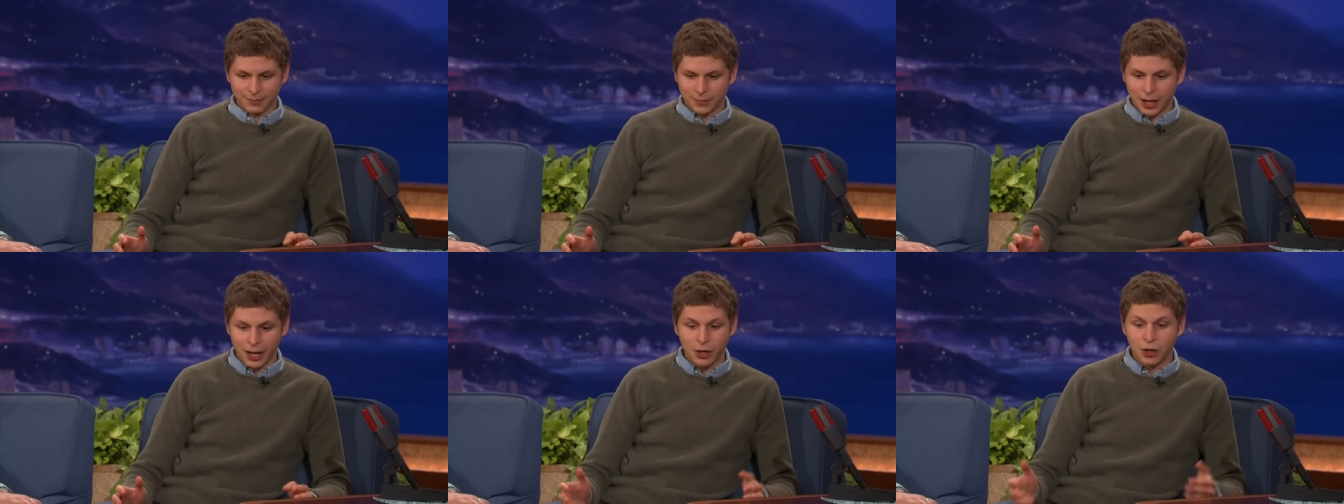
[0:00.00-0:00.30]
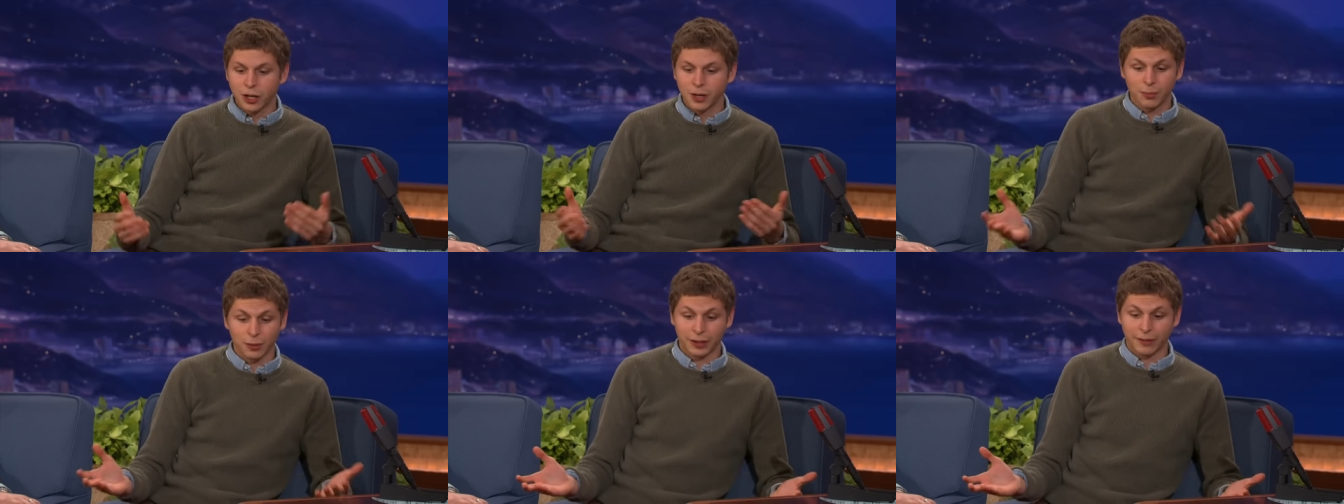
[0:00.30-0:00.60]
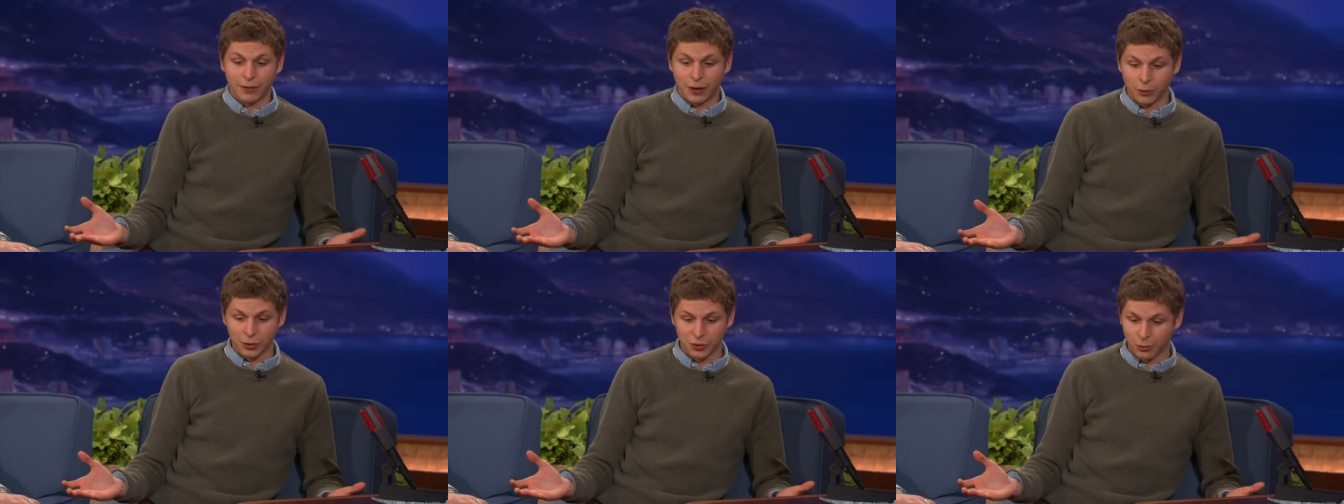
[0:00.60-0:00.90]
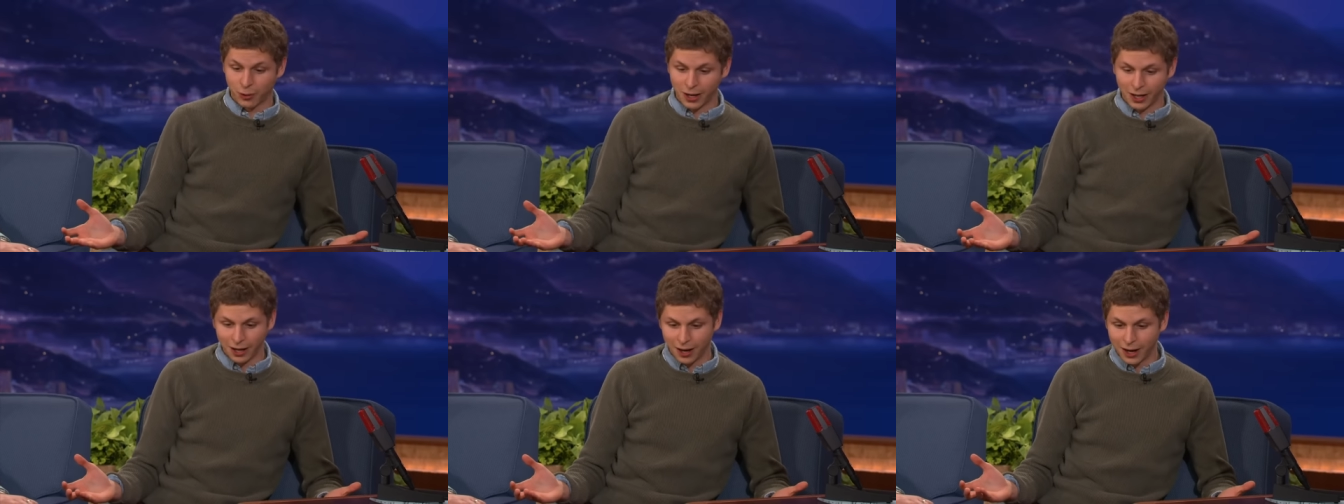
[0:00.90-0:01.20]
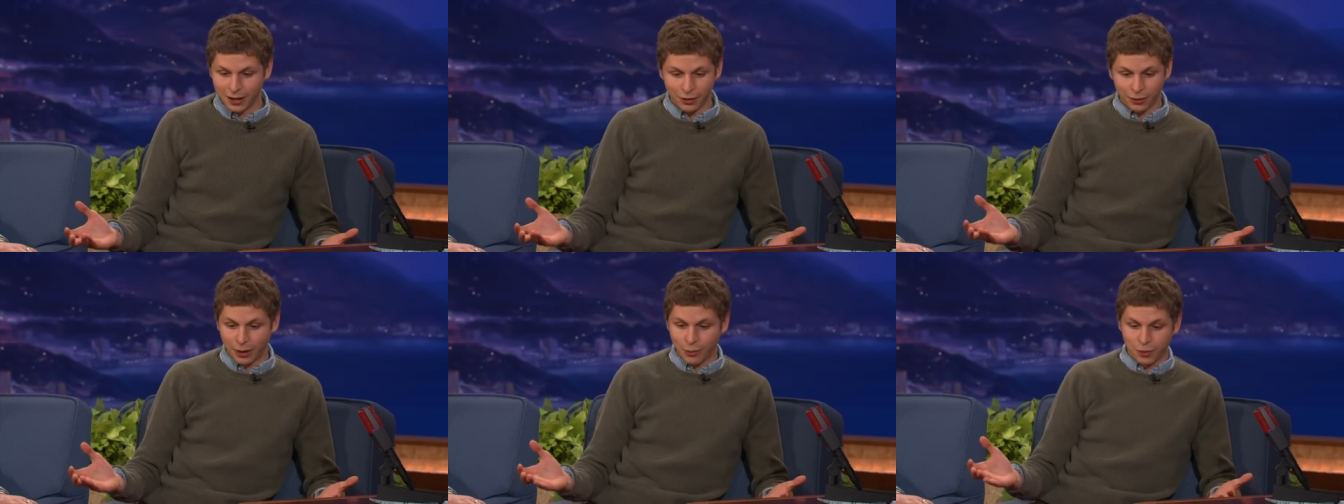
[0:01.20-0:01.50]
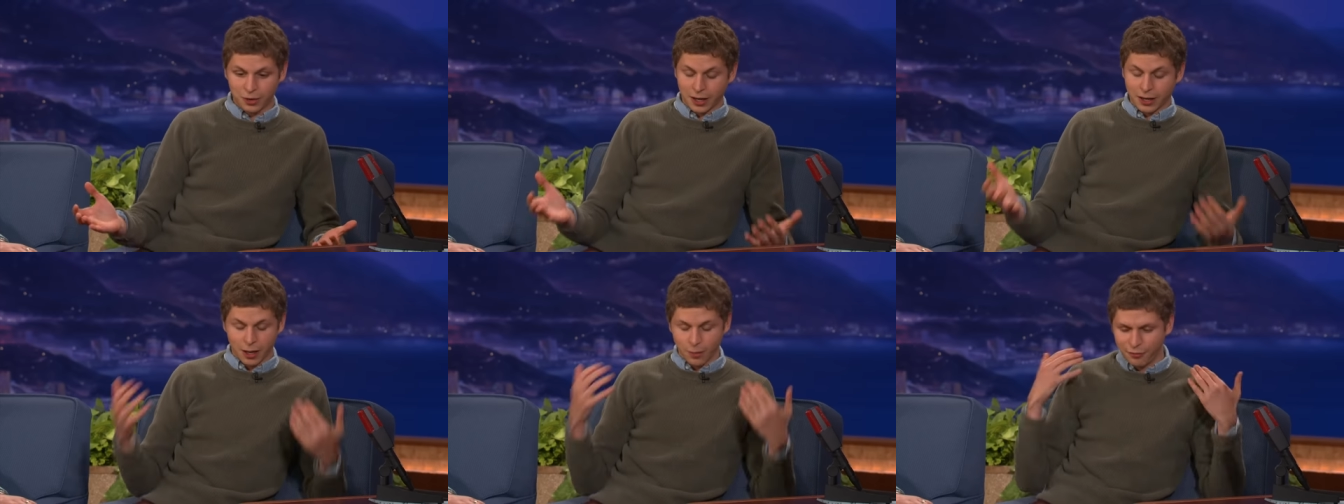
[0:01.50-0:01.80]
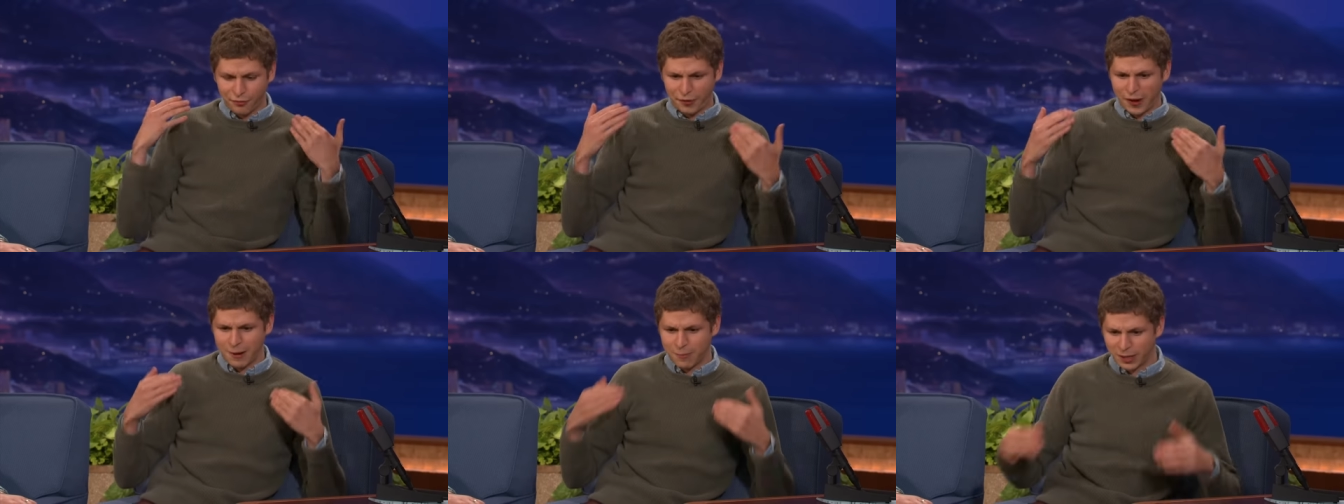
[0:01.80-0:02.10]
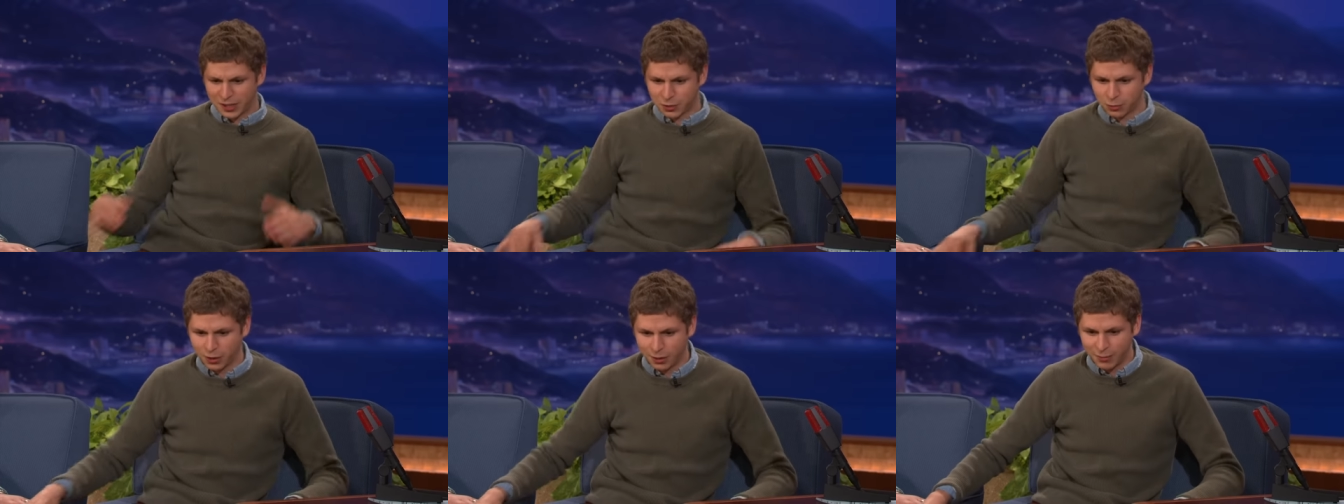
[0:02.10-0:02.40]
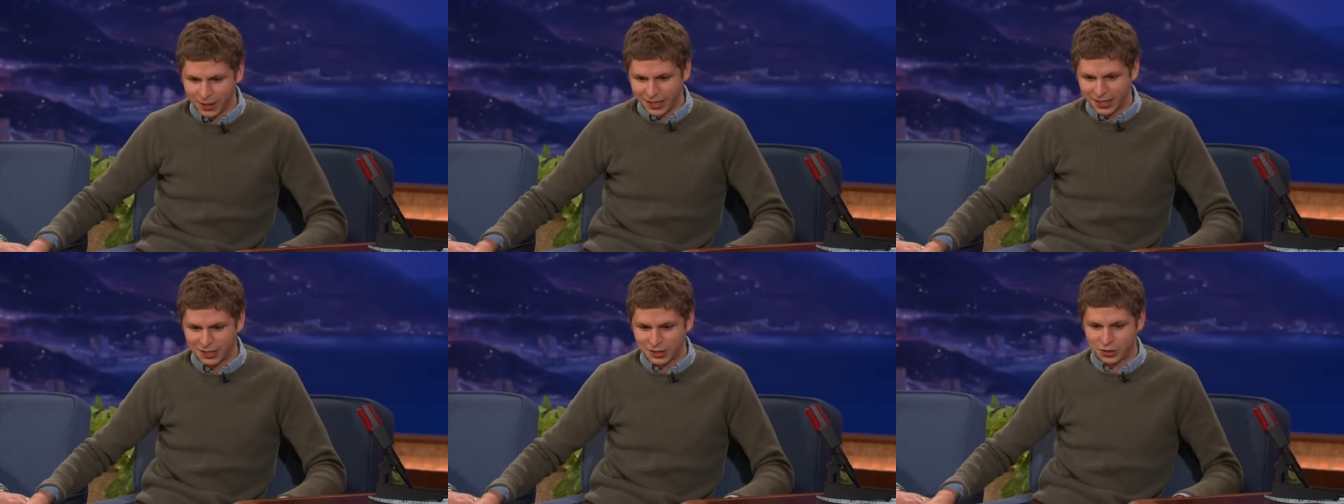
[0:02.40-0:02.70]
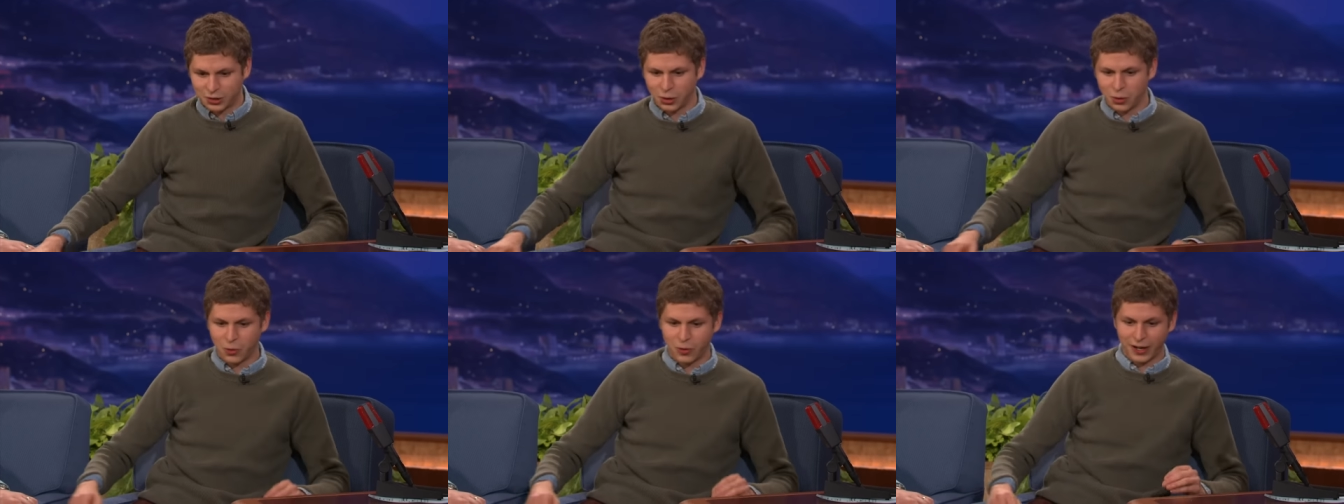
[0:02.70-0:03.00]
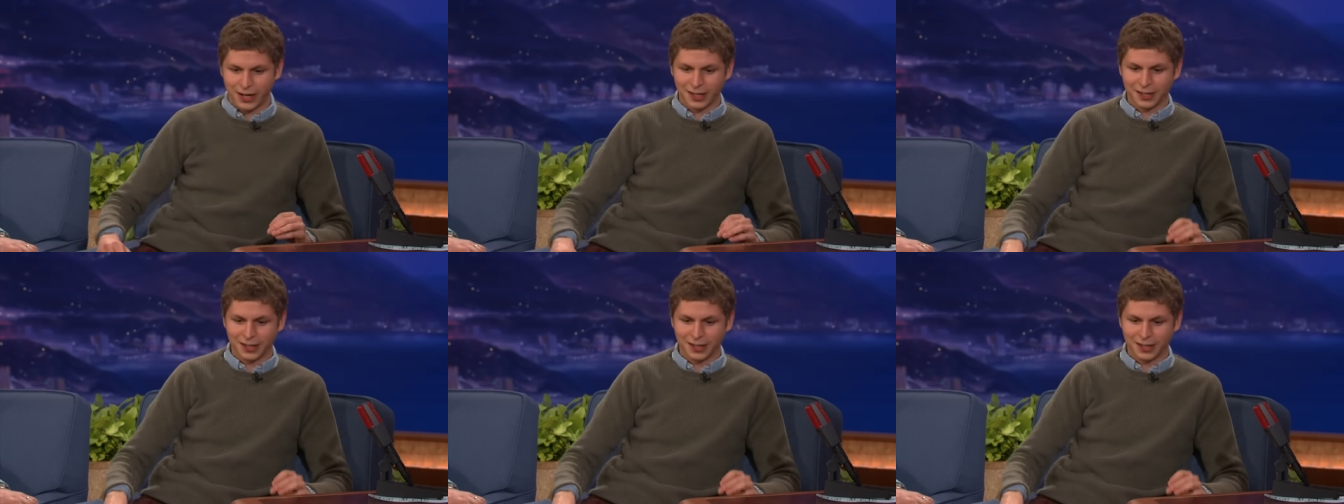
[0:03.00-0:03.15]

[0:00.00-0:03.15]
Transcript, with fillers: I couldn't believe I was running either. I was like, I'm famous. What am I doing?